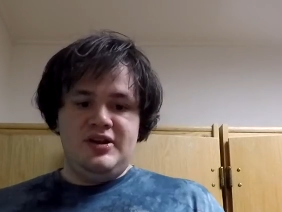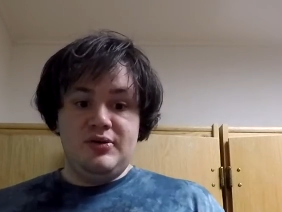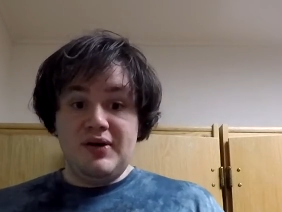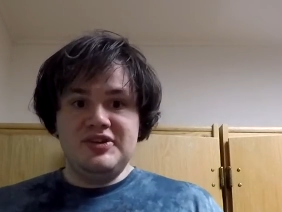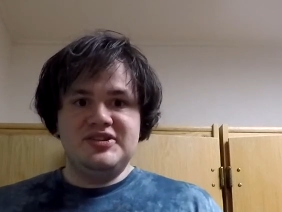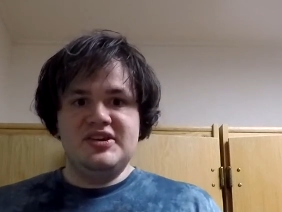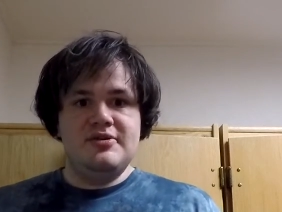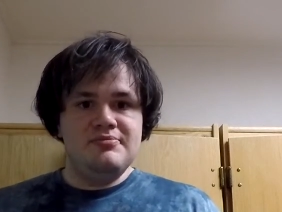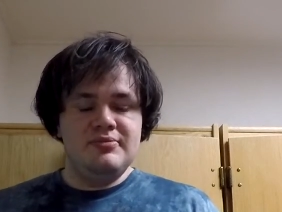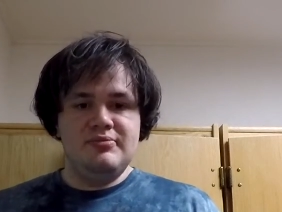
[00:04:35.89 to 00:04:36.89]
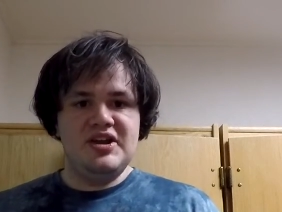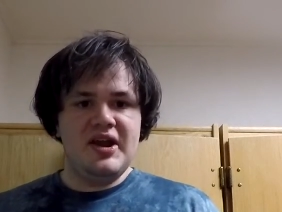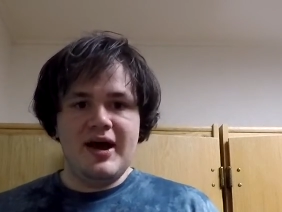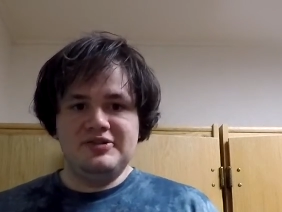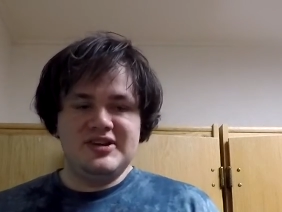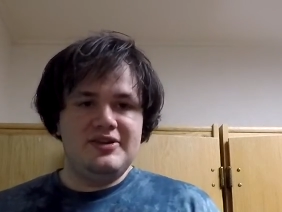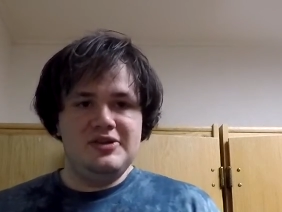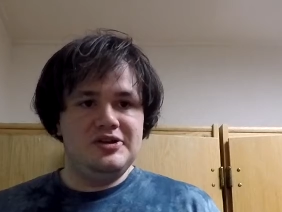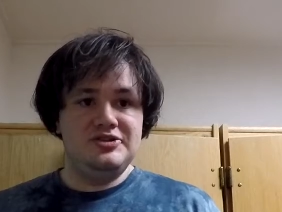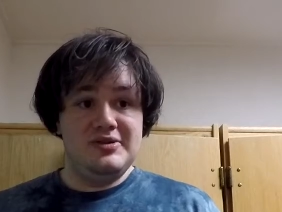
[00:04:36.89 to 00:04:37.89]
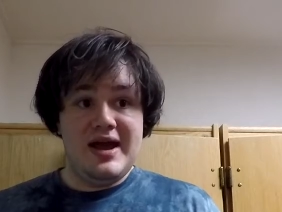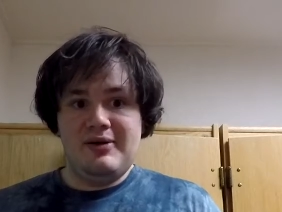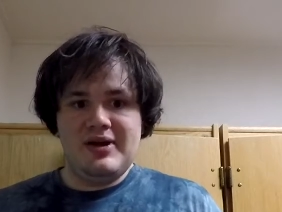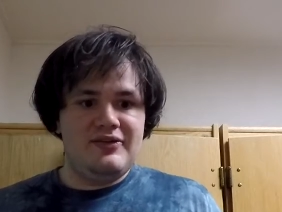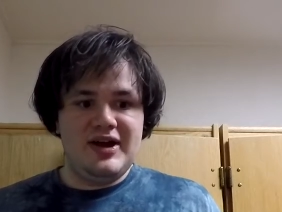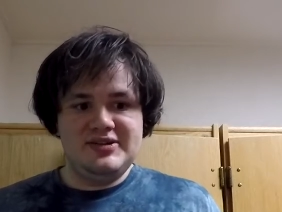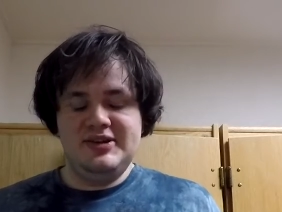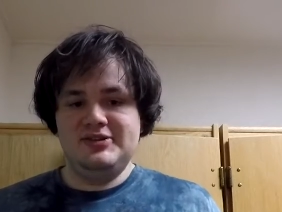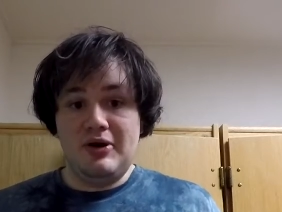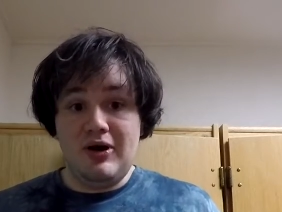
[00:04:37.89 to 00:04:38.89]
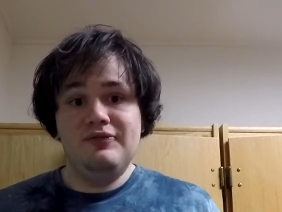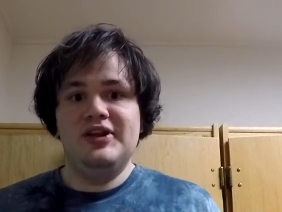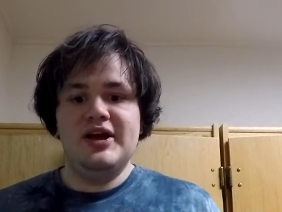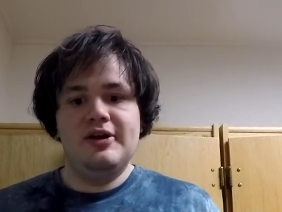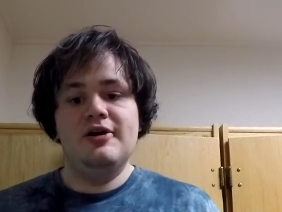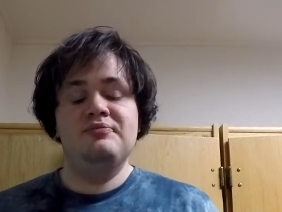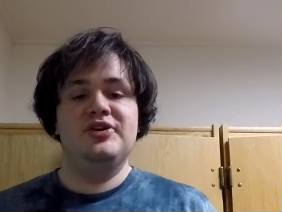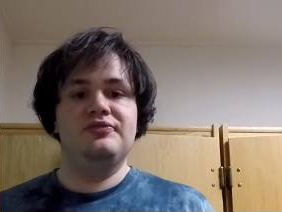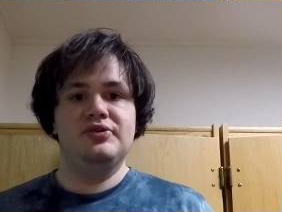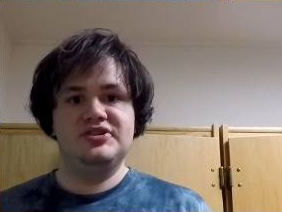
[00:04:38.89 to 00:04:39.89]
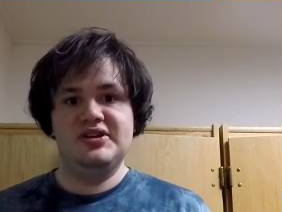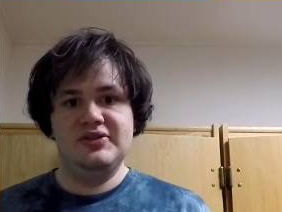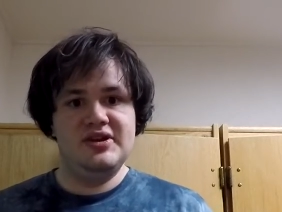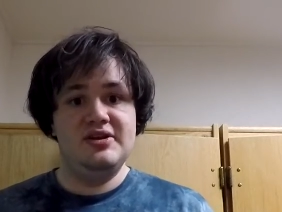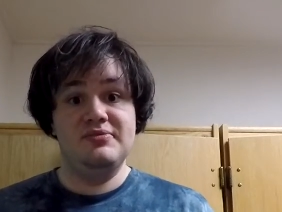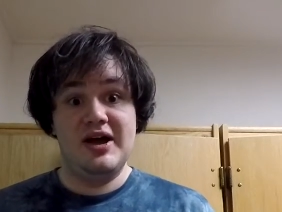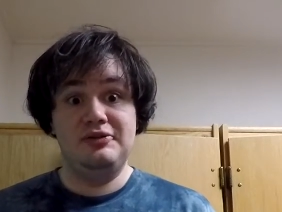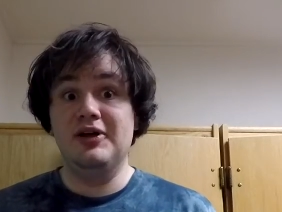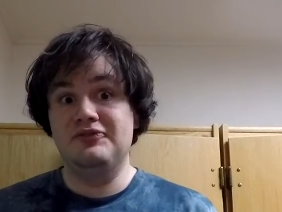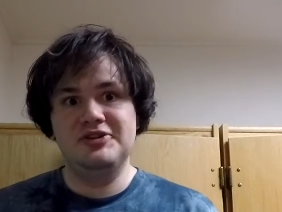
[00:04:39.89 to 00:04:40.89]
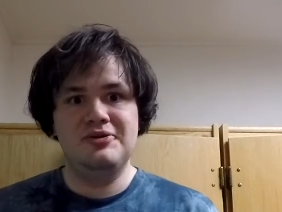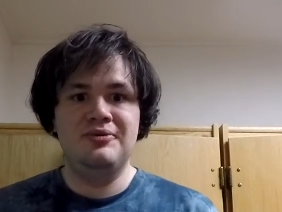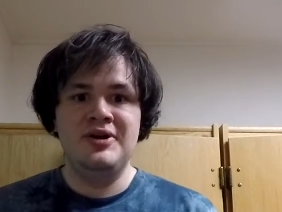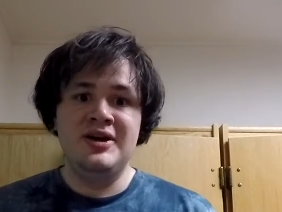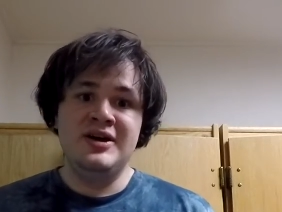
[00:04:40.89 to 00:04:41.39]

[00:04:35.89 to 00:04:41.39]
Now, obviously, being outside the industry, I don't have access to all of the data, unfortunately. I'd love to.